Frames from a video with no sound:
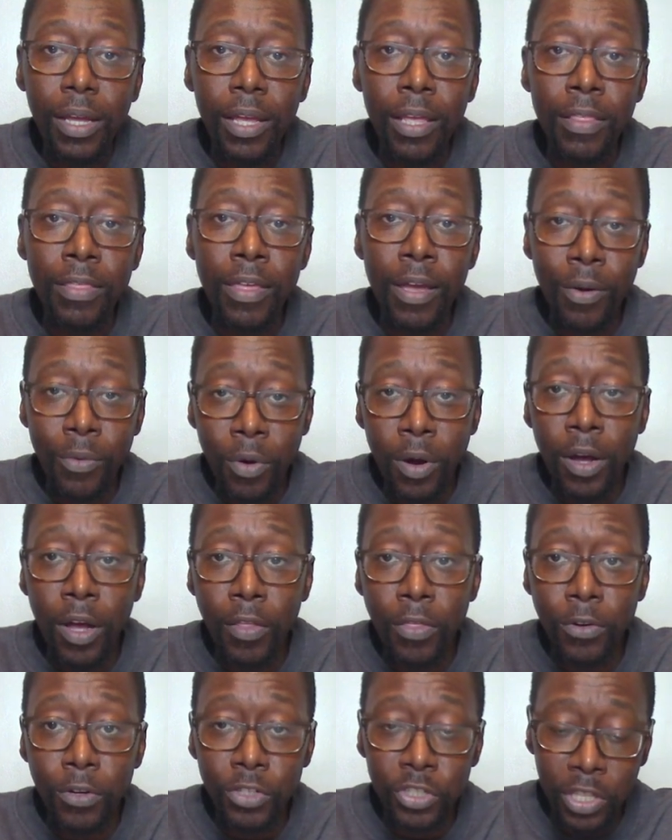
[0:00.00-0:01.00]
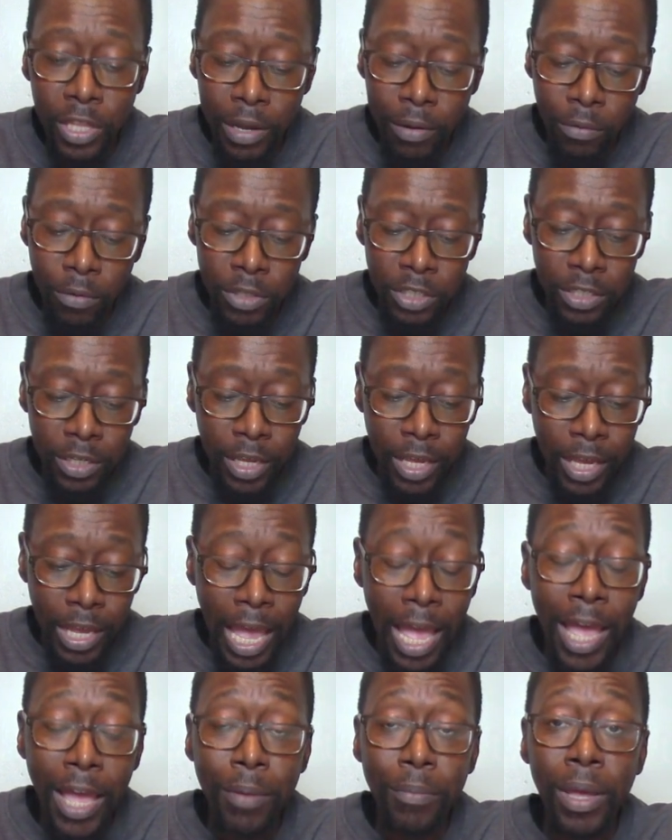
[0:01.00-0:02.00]
And there were others that were saying,
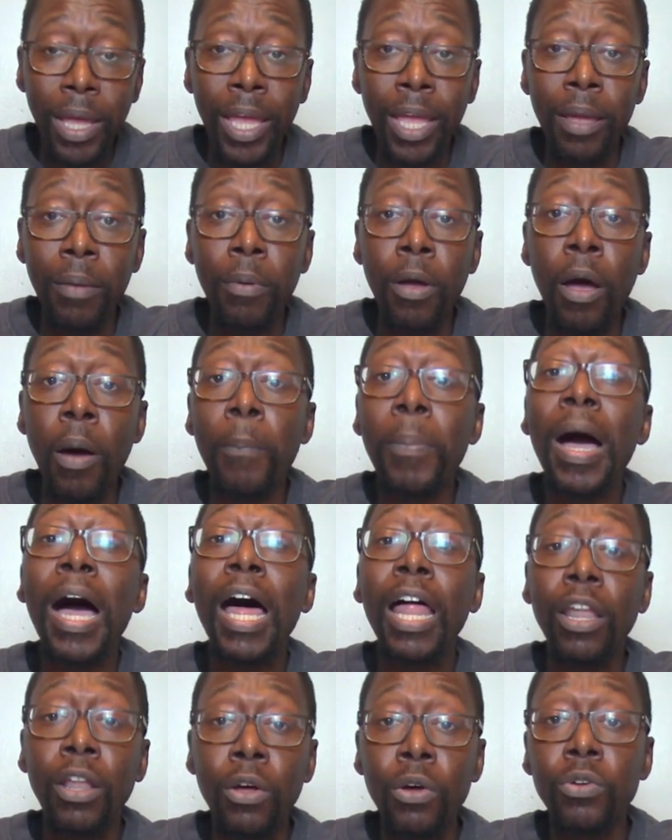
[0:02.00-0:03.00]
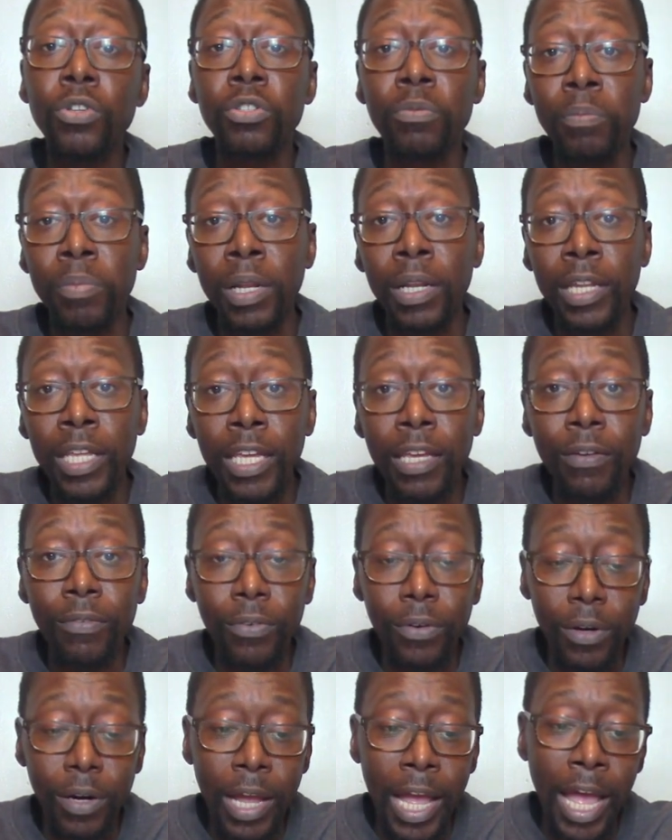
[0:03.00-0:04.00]
I'm a Apollos believer.